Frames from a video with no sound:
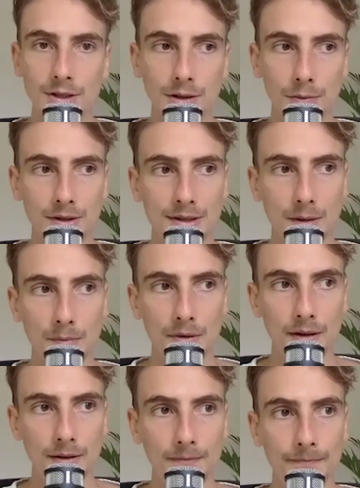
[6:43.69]
deal with
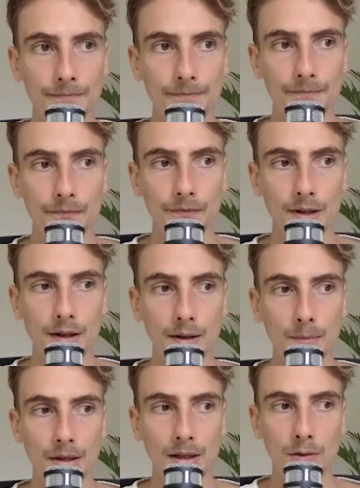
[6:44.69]
something,
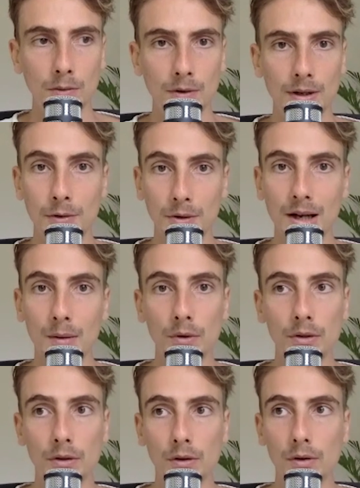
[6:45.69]
it'll come
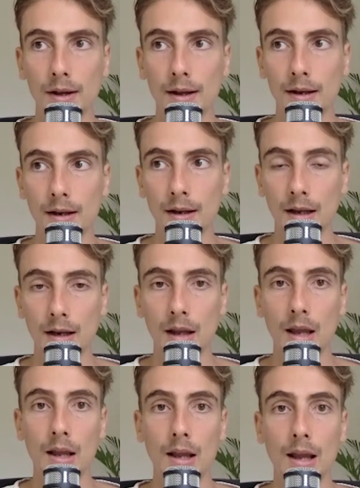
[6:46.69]
with you, and
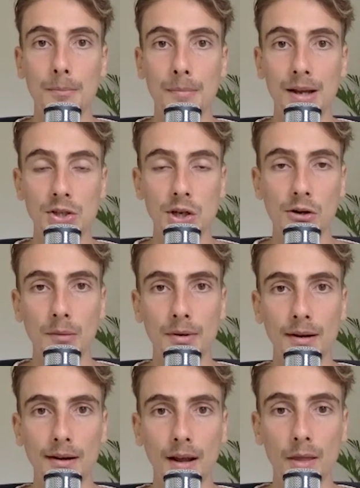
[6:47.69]
it may show up
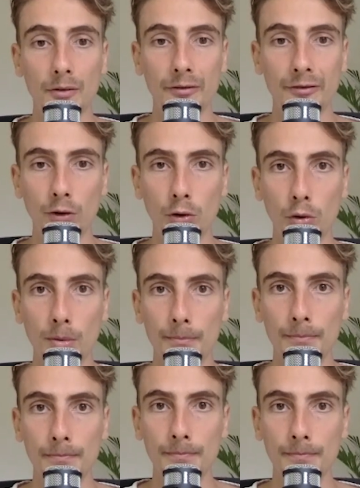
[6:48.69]
in another
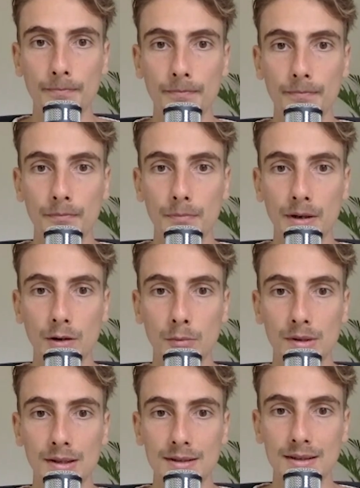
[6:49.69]
form, but it'll
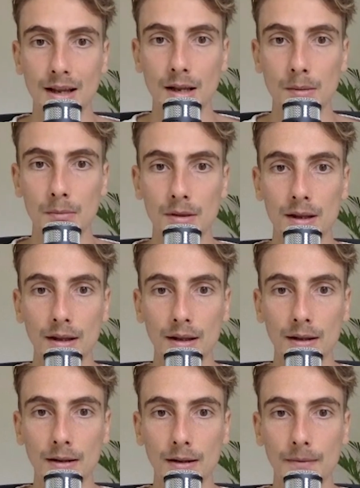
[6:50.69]
be the same
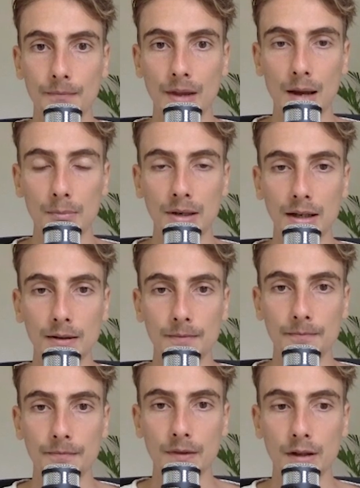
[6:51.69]
thing happening
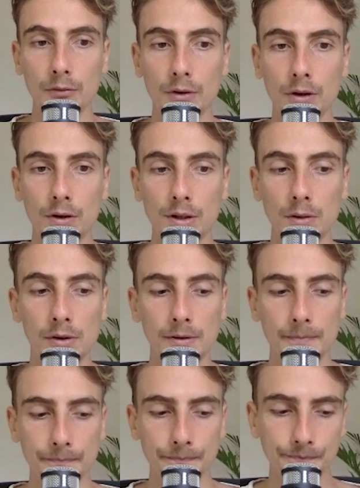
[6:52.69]
if we don't deal with it.